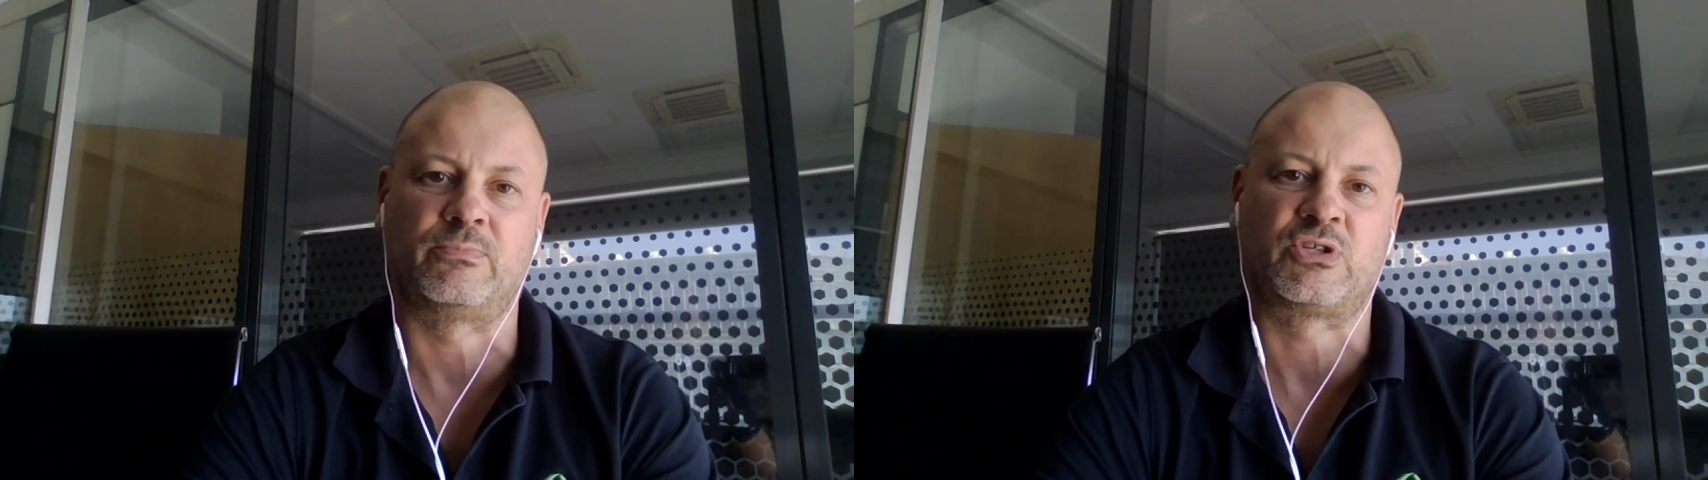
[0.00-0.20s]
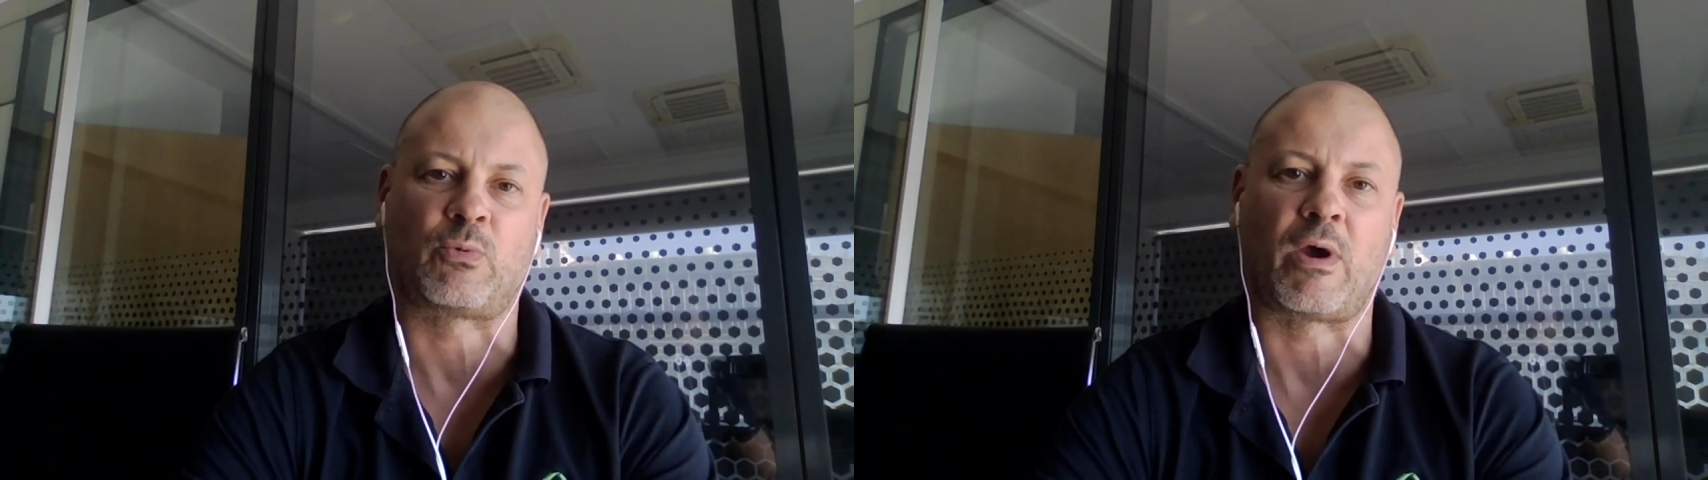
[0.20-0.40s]

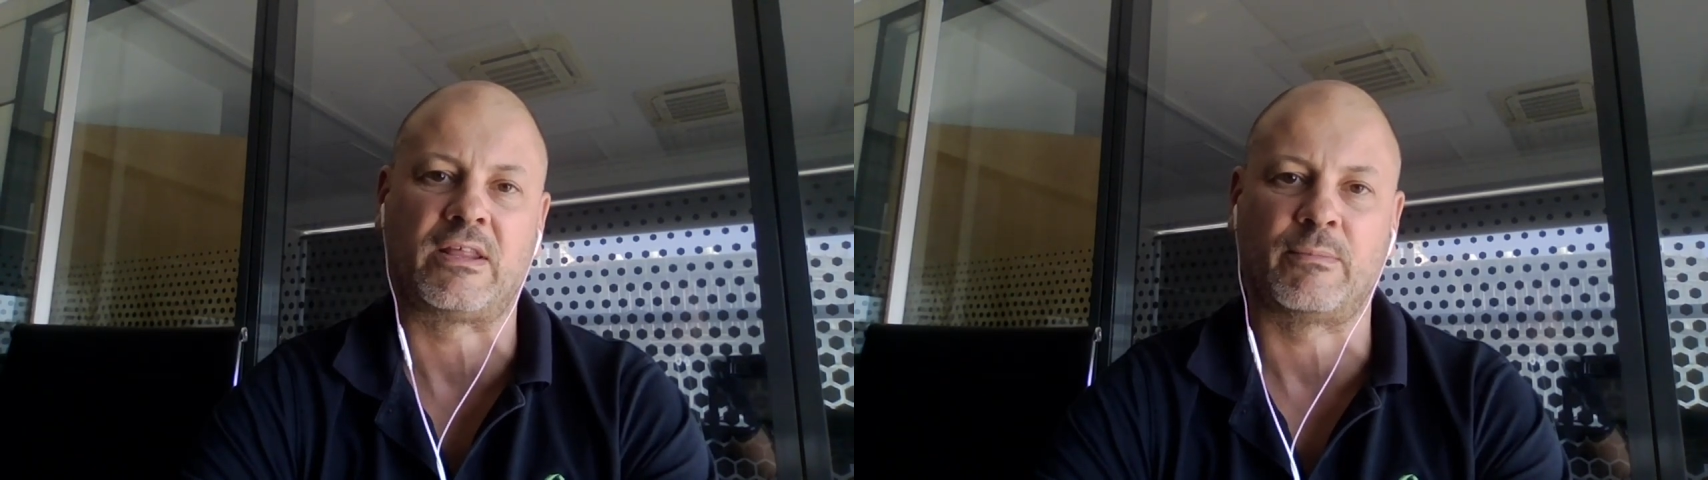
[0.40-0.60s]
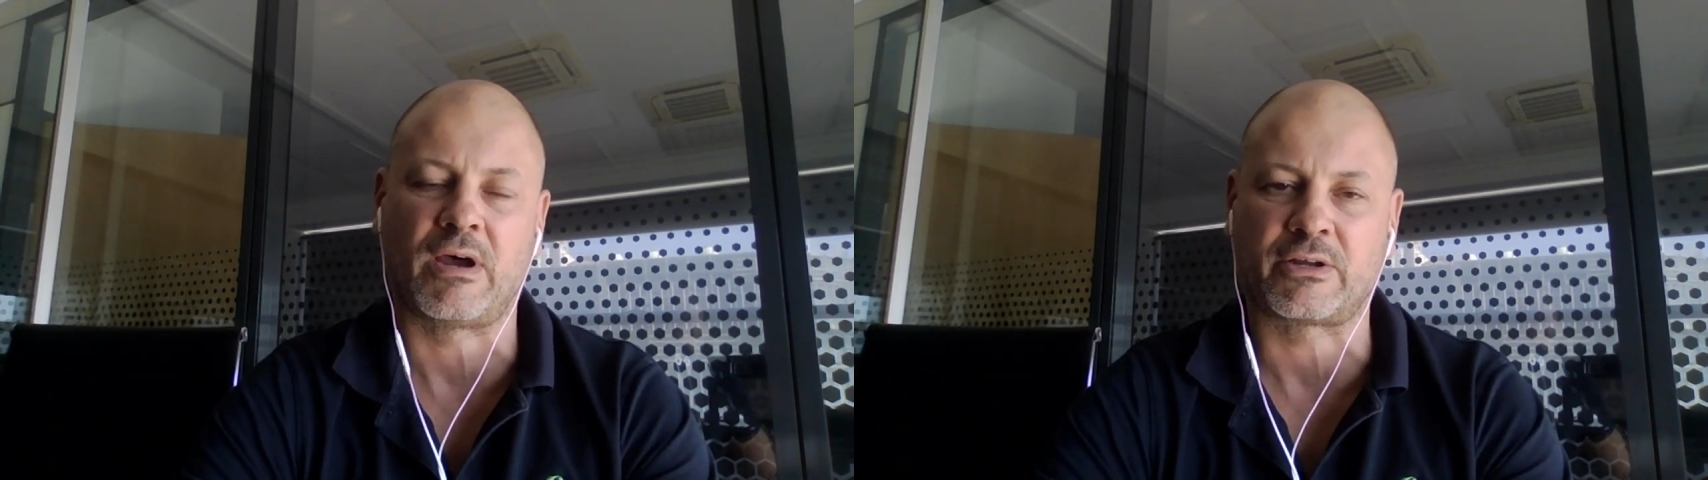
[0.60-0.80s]
sway
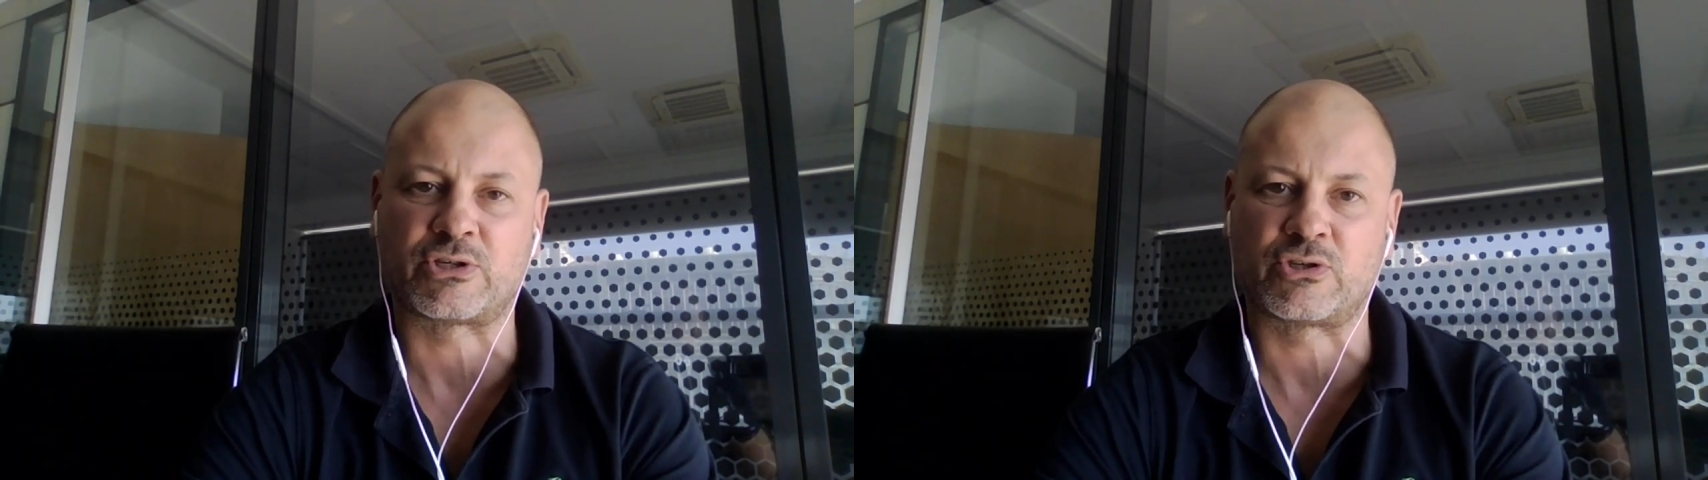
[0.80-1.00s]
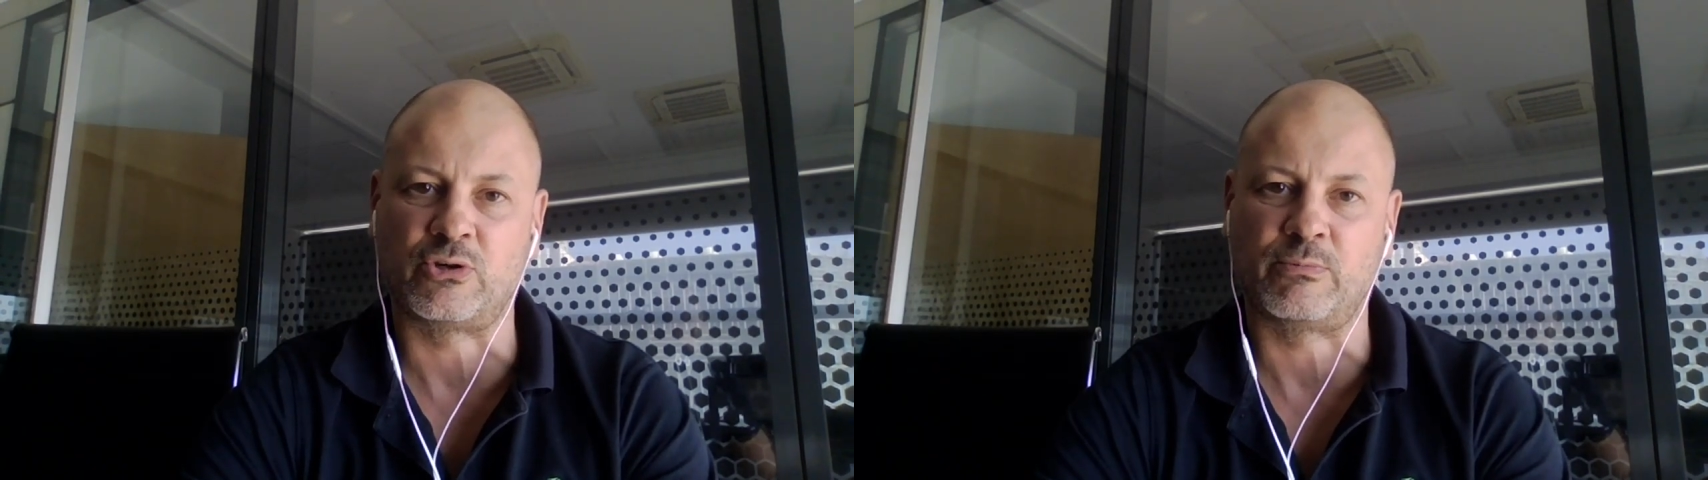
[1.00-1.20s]
the
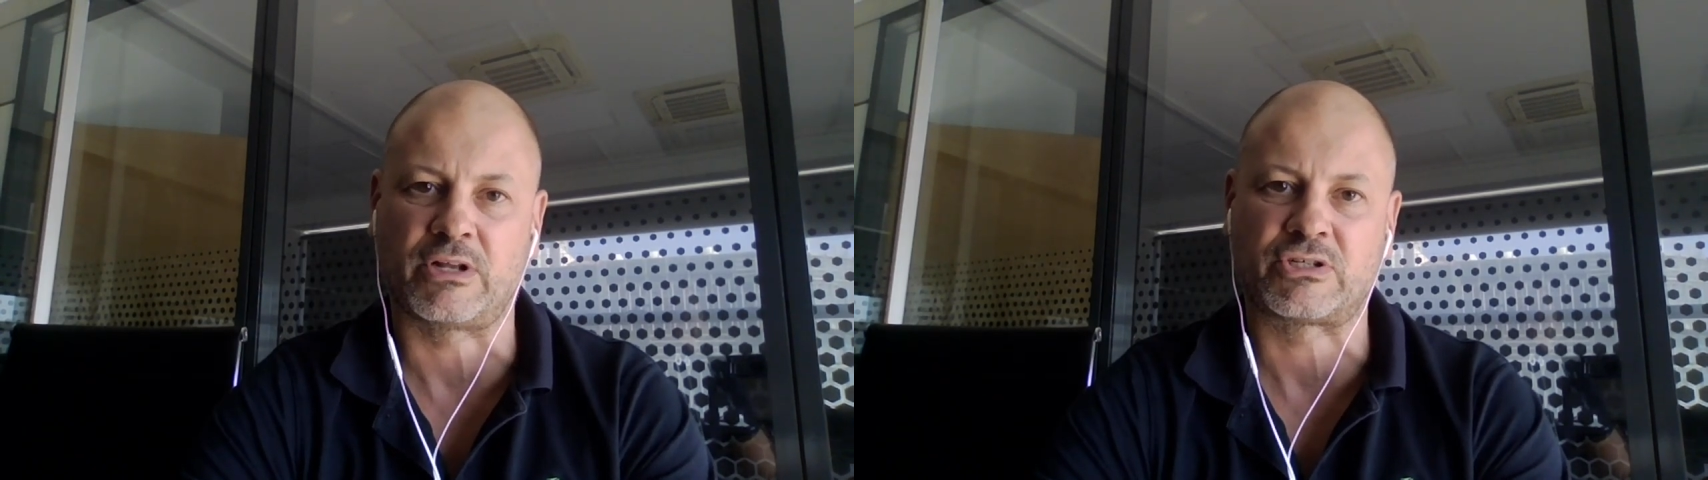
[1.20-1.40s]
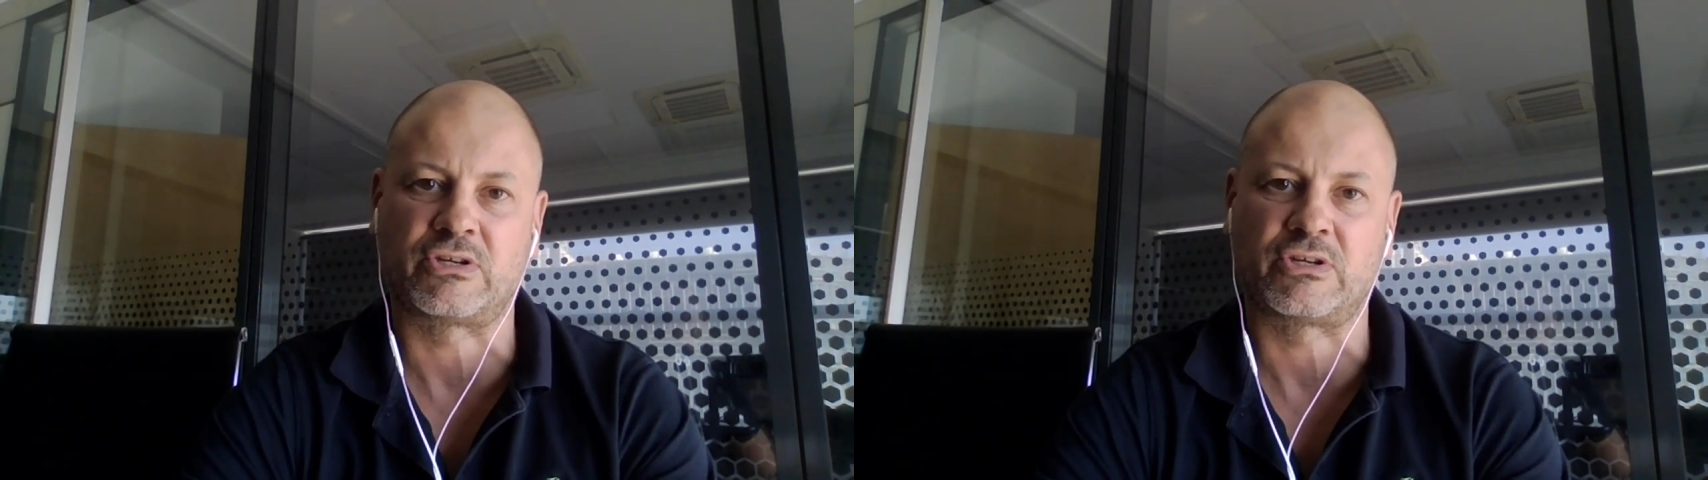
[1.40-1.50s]
markets too much